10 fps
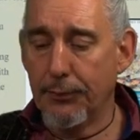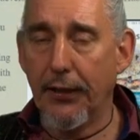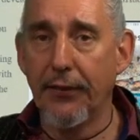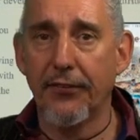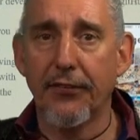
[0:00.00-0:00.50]

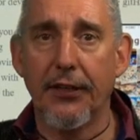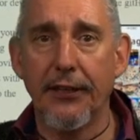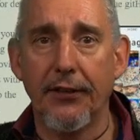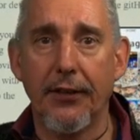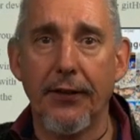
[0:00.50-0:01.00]
by the
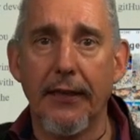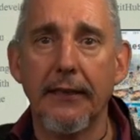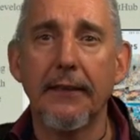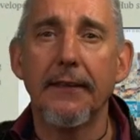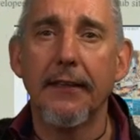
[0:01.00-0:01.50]
site owner,
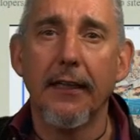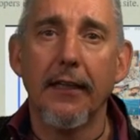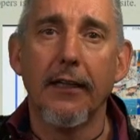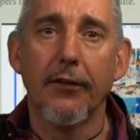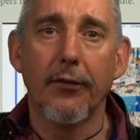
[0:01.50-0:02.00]

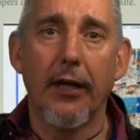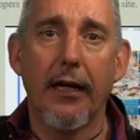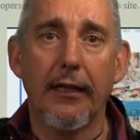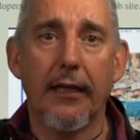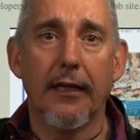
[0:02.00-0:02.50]

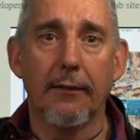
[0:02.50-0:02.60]
and